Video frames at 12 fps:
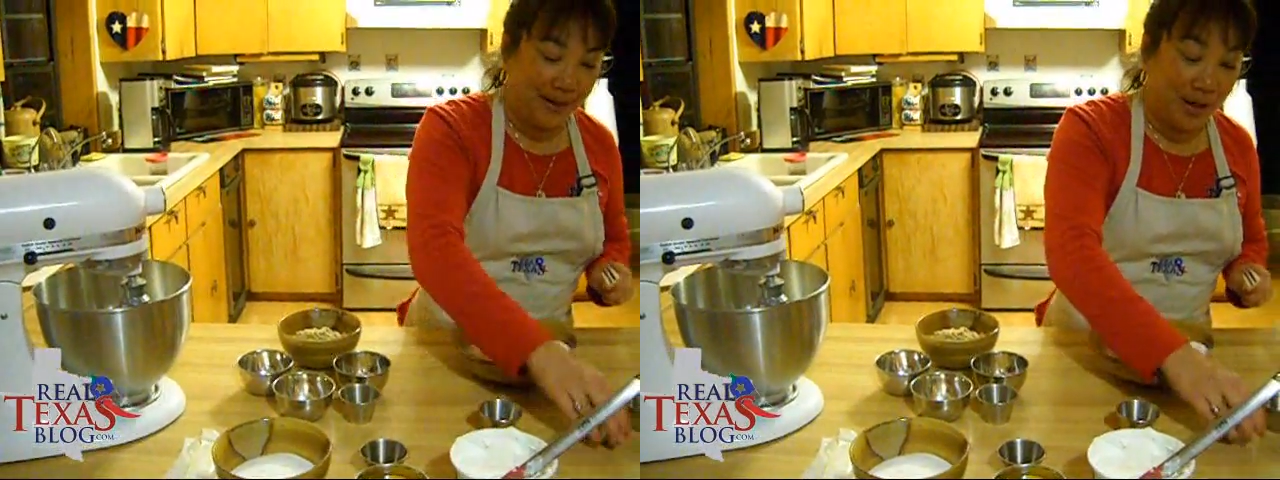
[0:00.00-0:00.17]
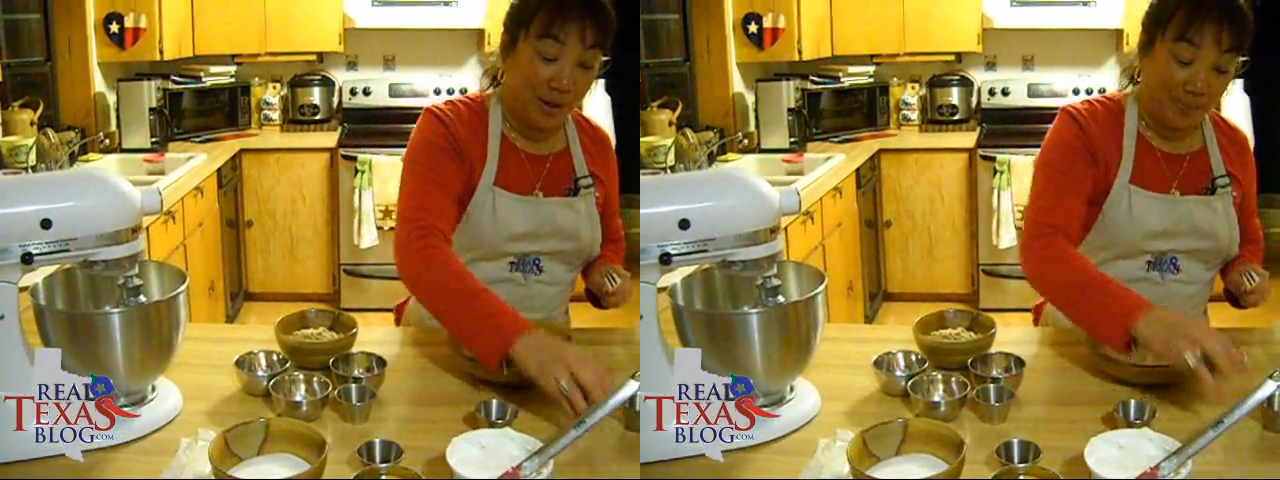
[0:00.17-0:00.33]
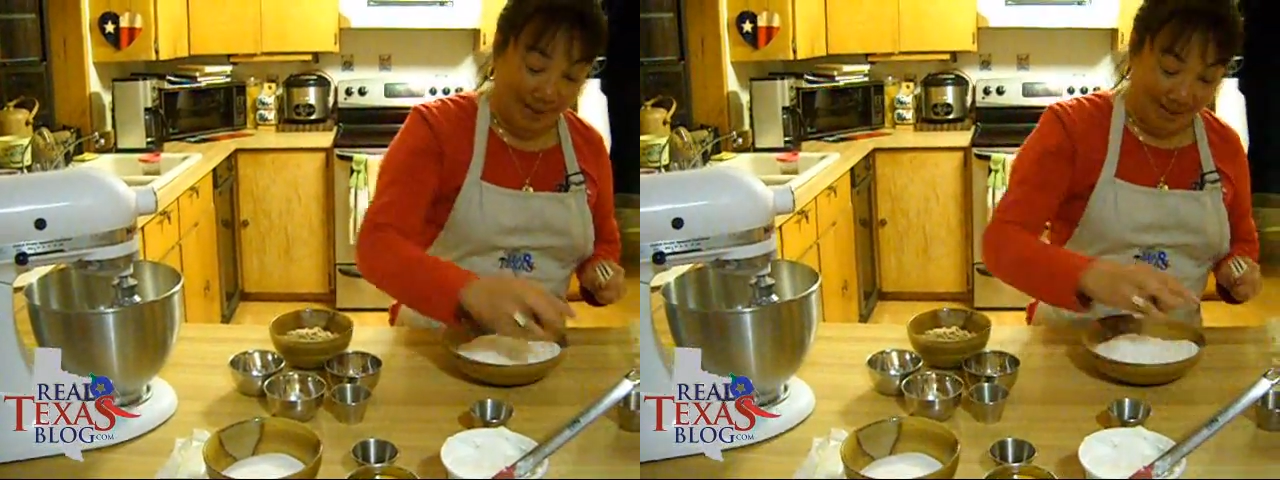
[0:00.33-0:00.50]

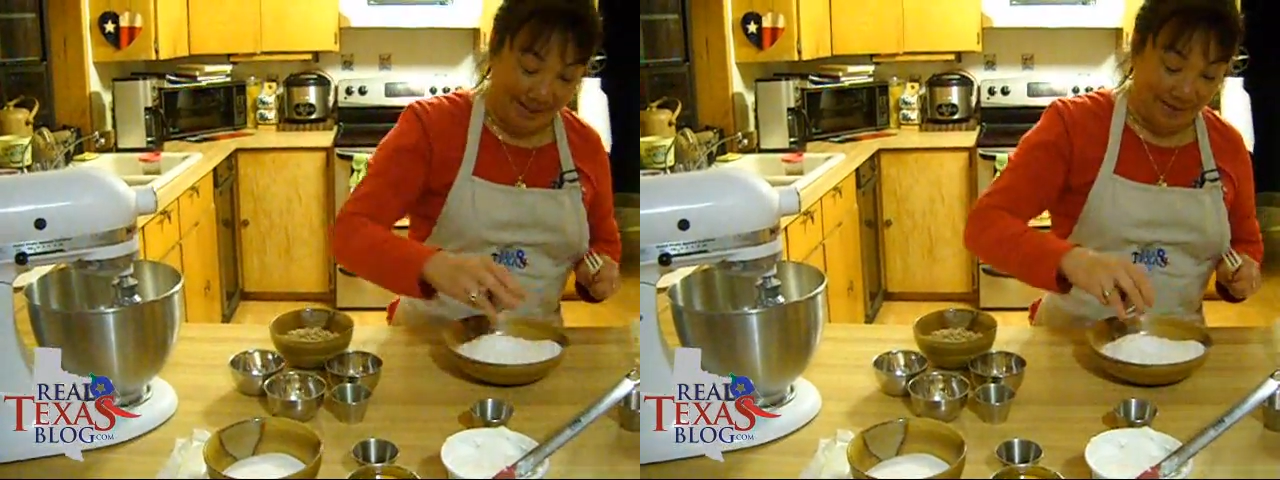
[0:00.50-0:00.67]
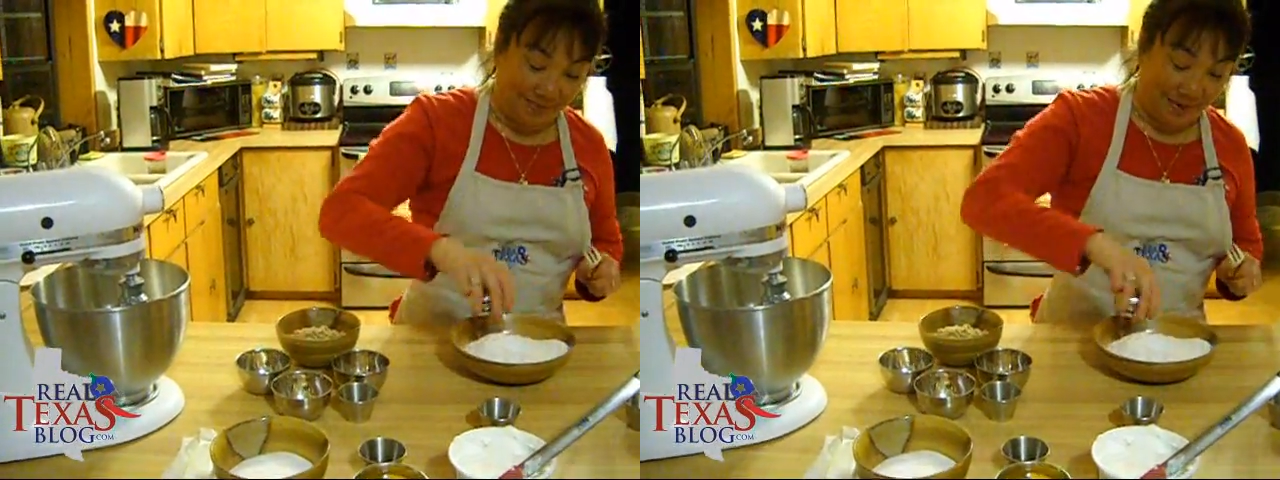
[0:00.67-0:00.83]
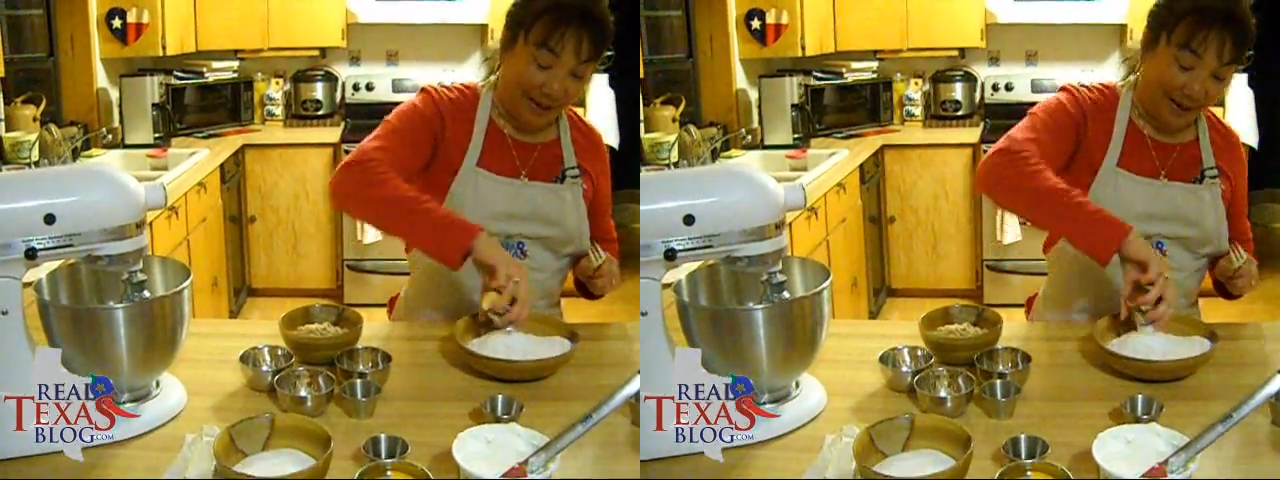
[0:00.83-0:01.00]
our
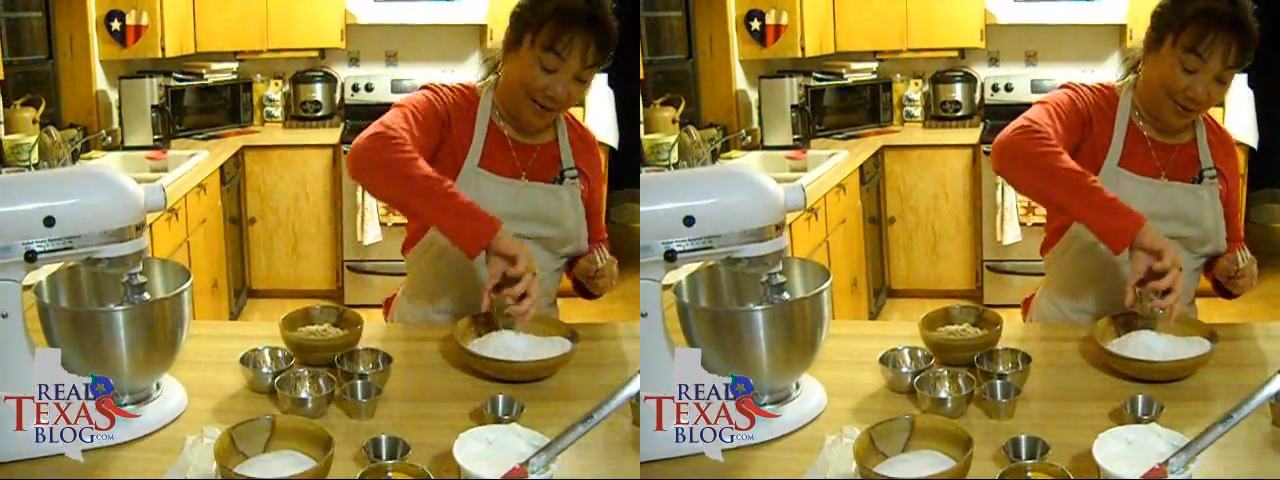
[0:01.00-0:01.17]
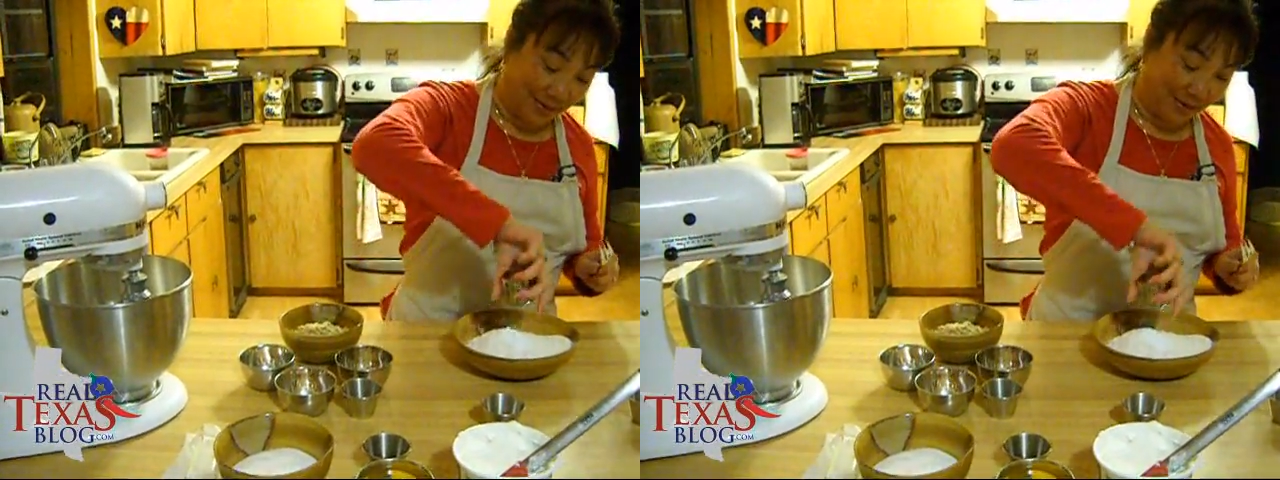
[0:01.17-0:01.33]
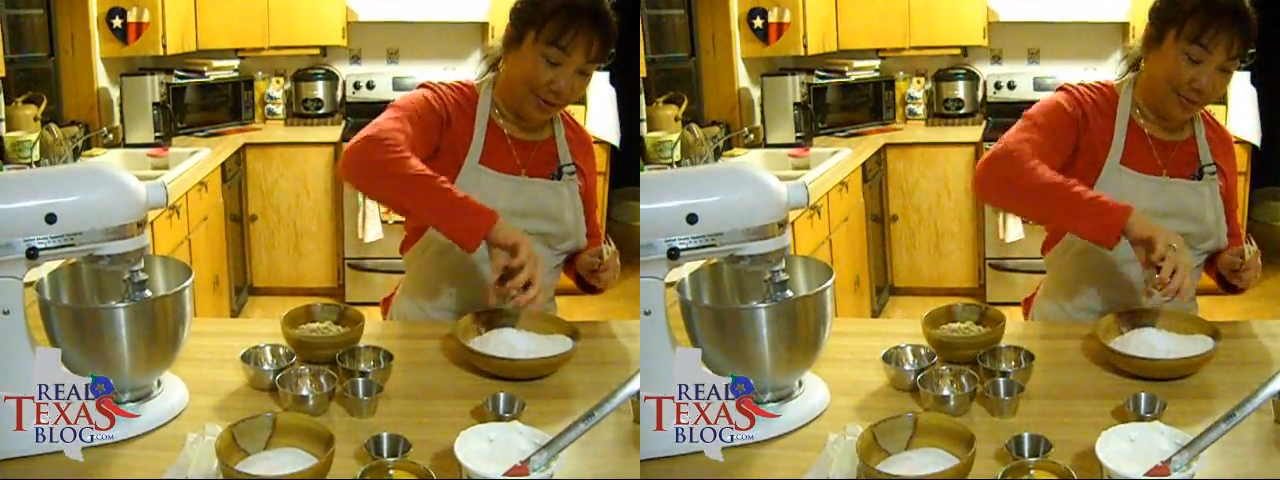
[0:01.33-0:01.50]
baking
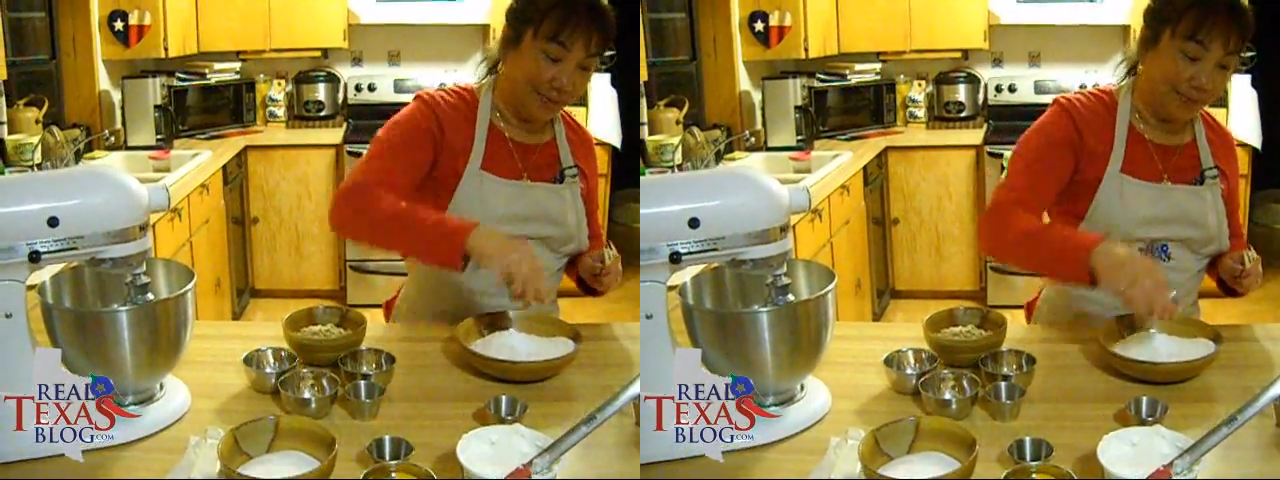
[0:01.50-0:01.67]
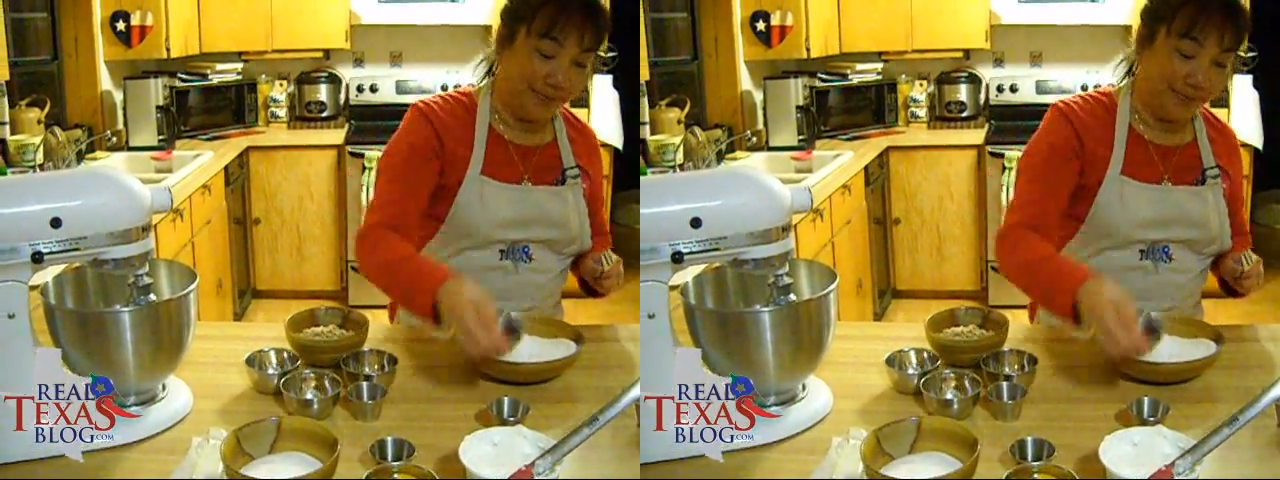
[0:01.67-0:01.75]
powder,